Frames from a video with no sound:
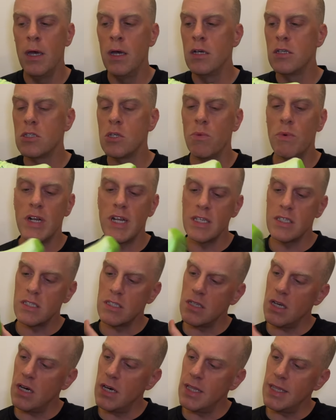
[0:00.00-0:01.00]
So when I
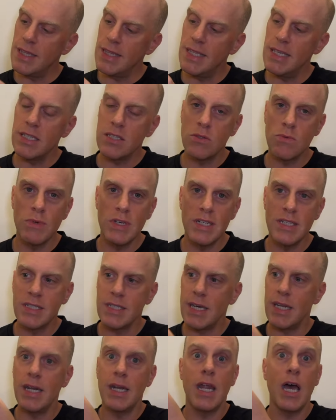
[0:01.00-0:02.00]
saw this
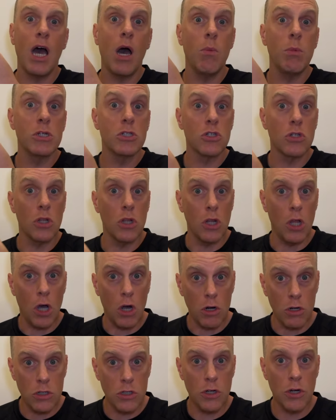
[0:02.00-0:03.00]
redesign and how much
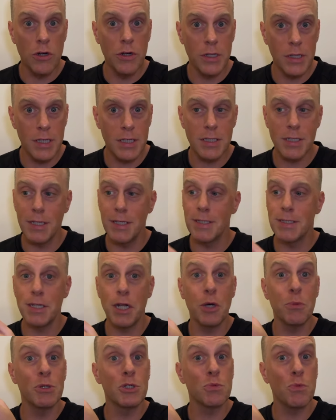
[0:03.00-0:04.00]
larger this is and
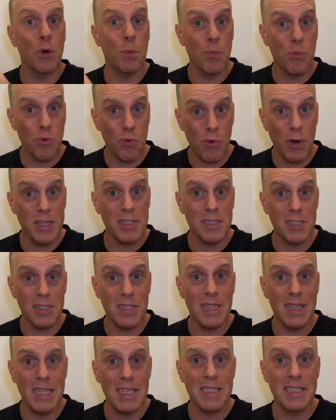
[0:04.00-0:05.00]
how much more
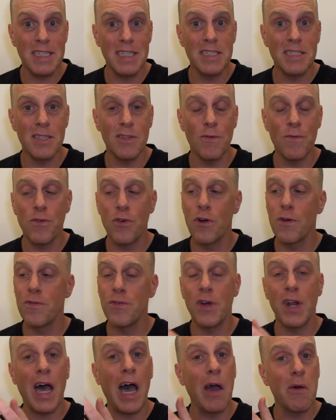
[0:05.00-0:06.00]
present this is in the
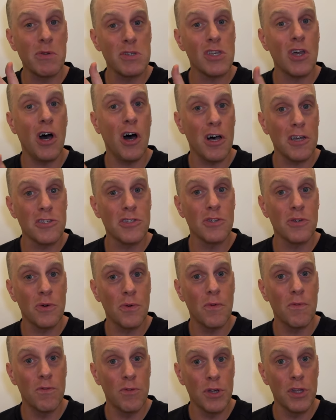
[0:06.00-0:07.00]
forefoot, I was
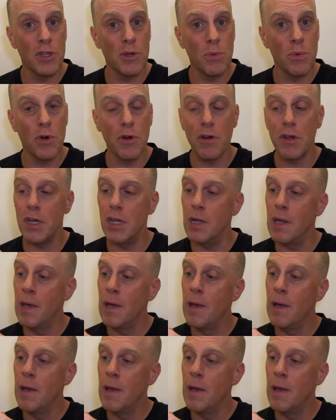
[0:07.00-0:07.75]
also really worried.